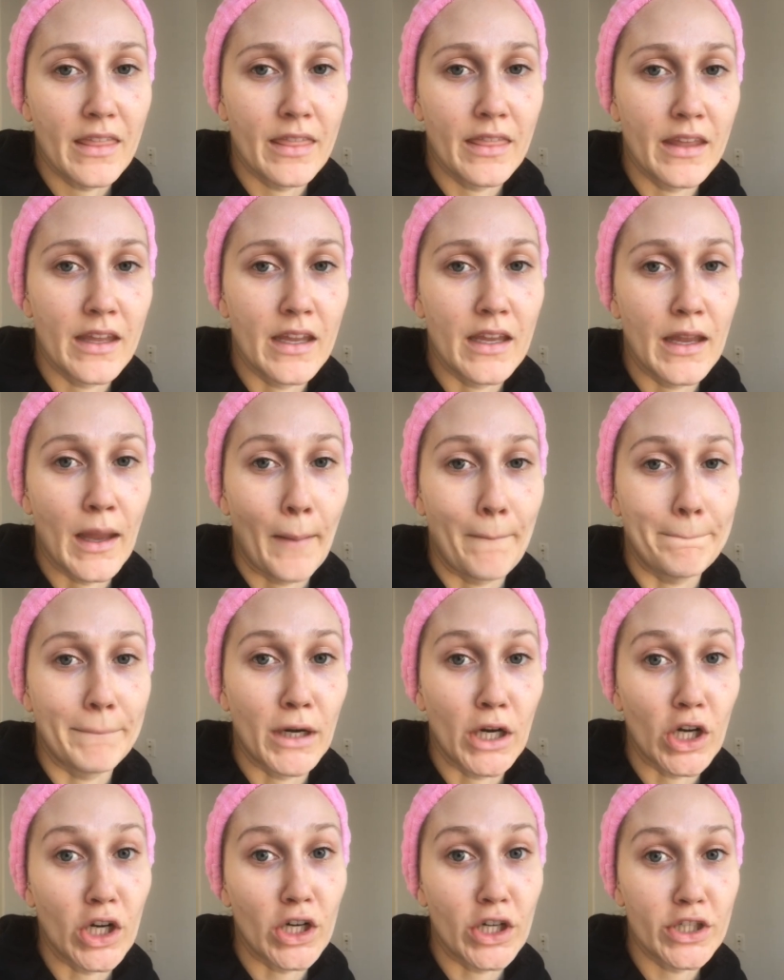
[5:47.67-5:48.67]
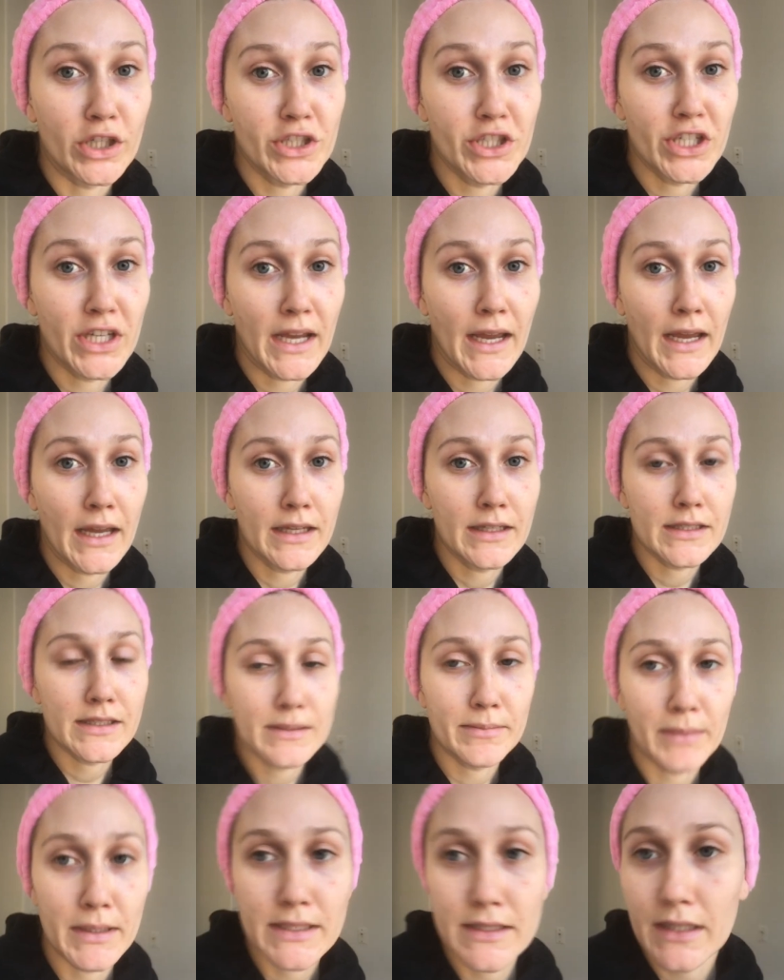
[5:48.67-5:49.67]
the purge yet.
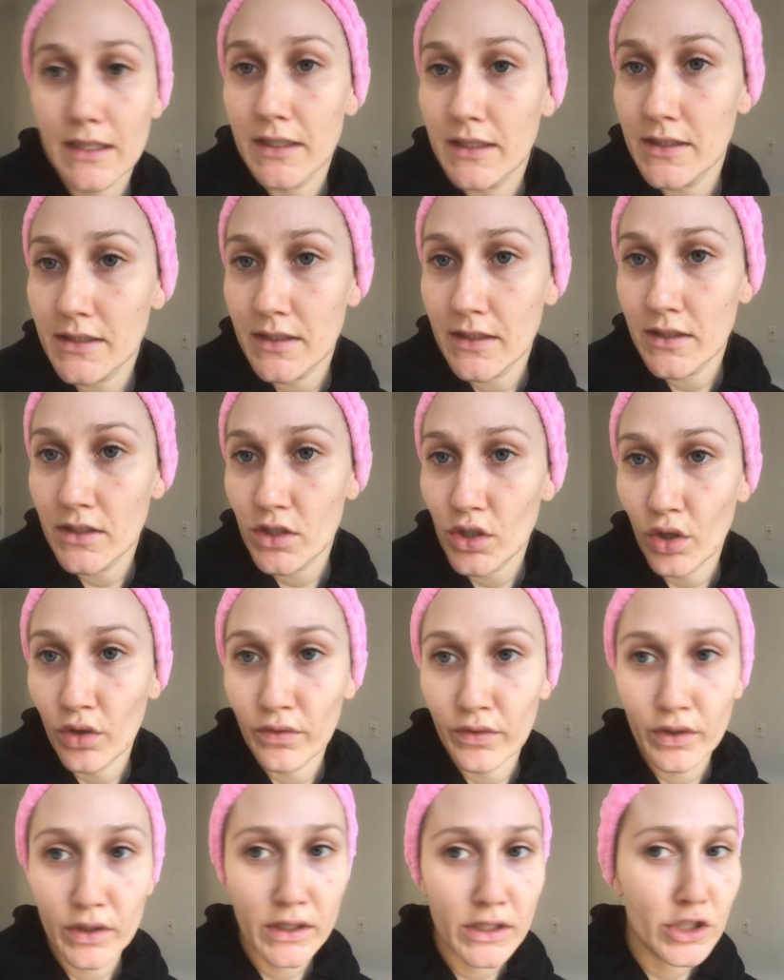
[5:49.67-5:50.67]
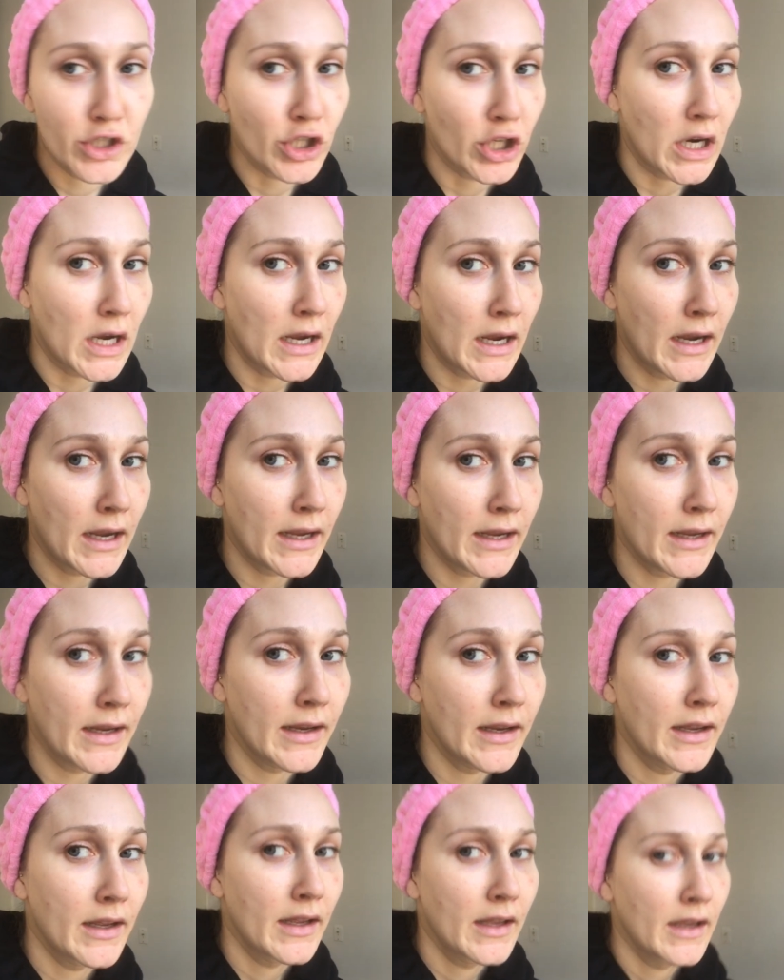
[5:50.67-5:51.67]
My skin isn't overly dry,
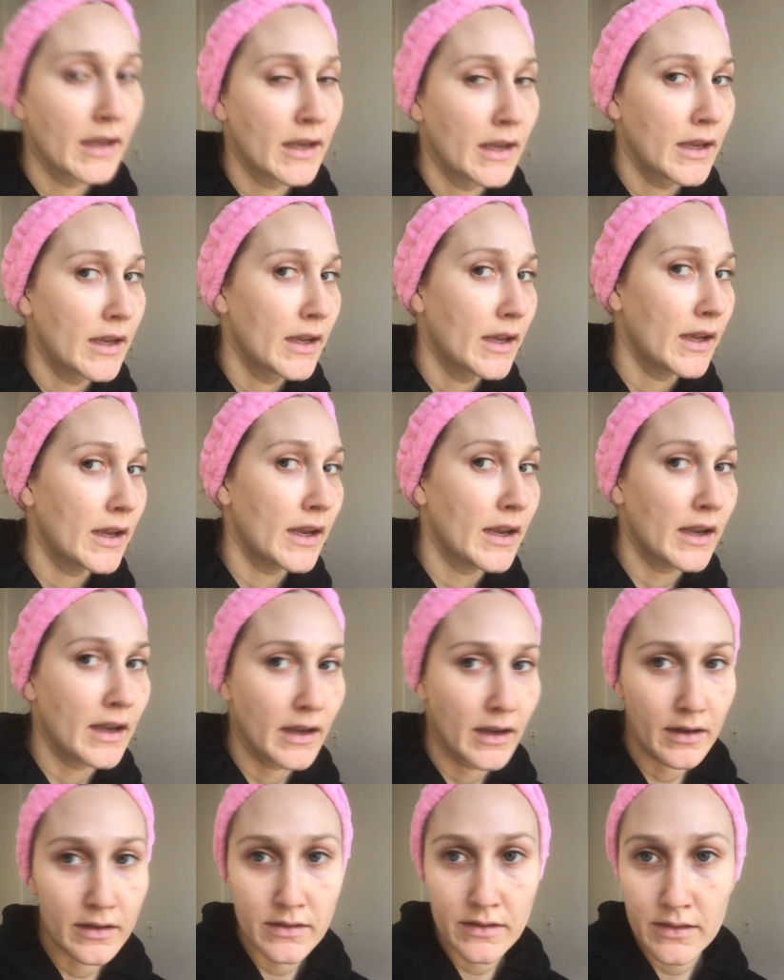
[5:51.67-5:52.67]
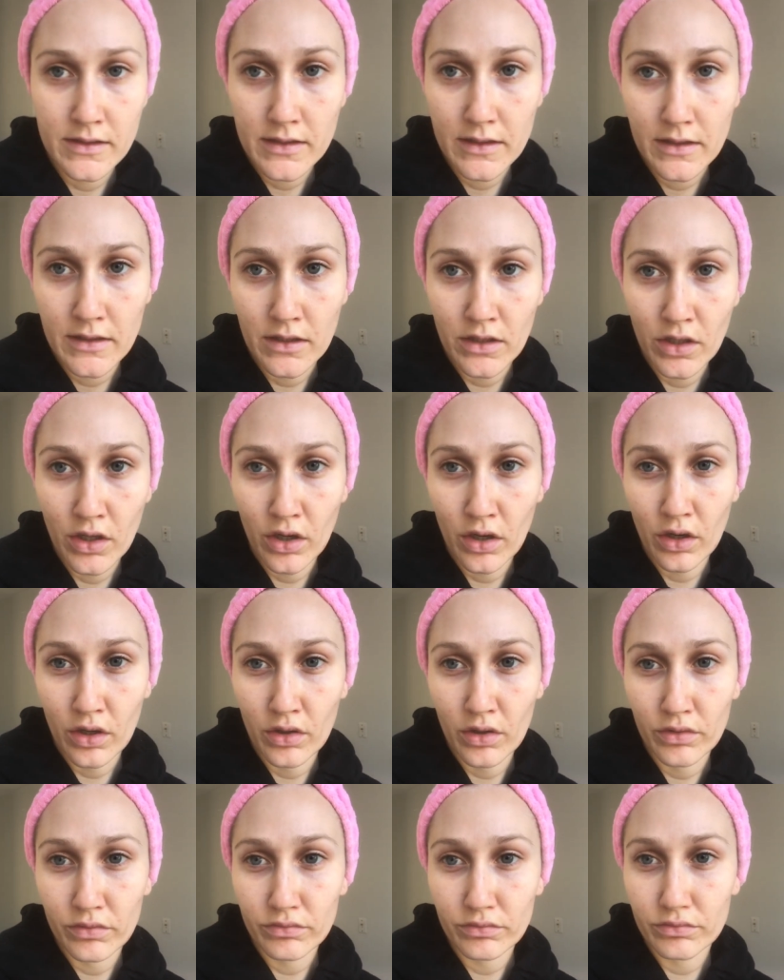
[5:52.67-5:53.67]
and
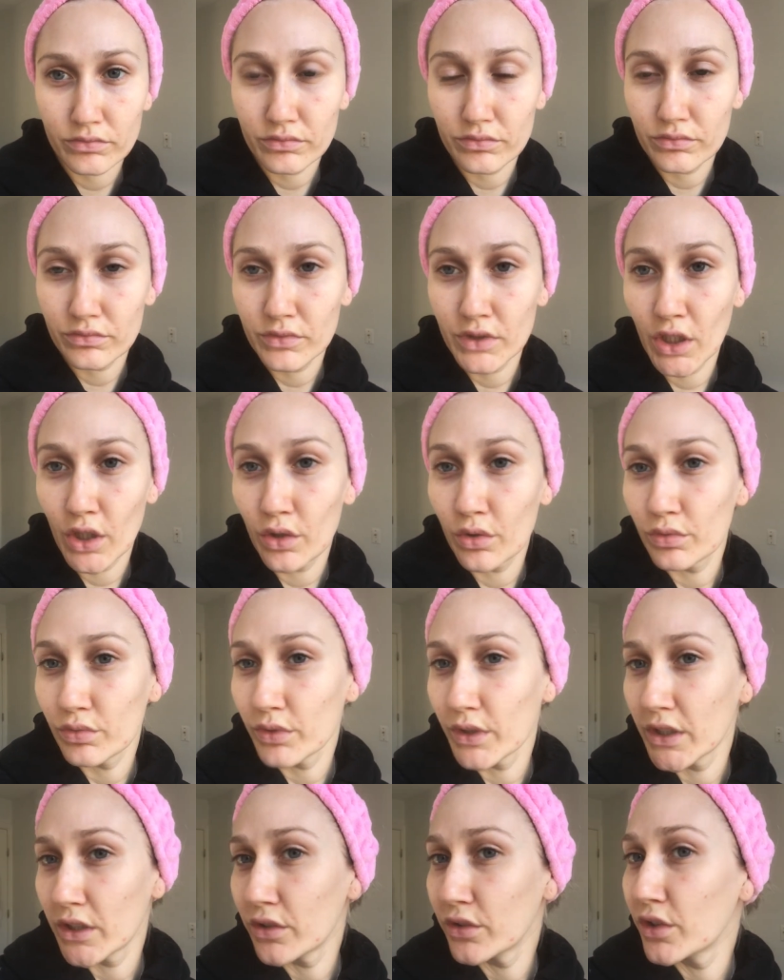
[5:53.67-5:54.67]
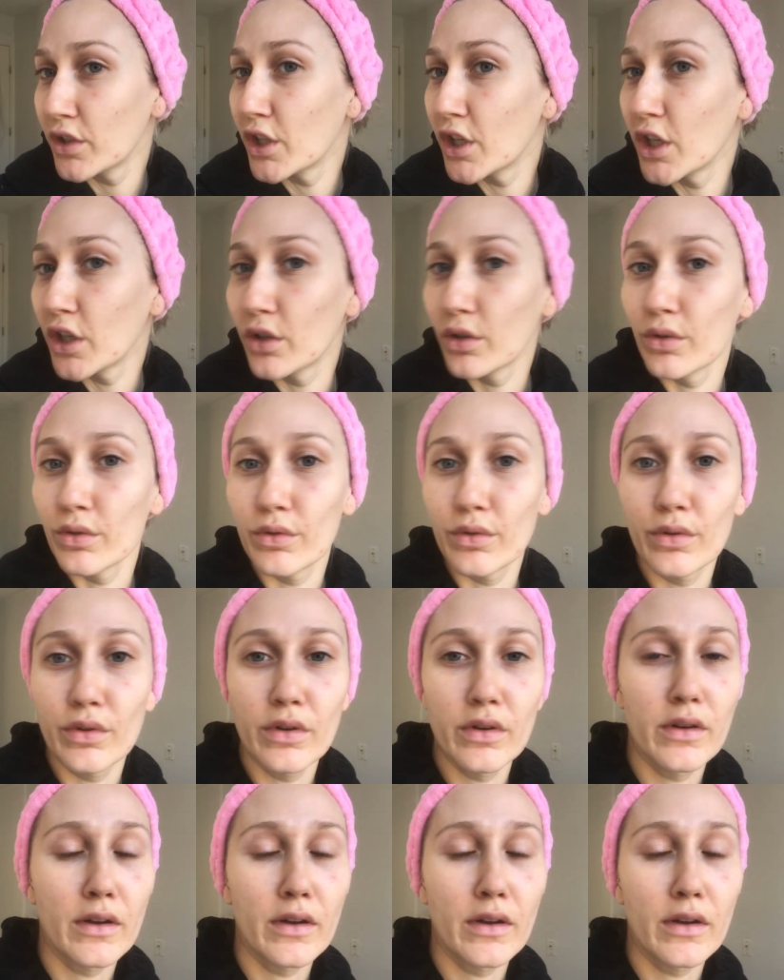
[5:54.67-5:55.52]
no real new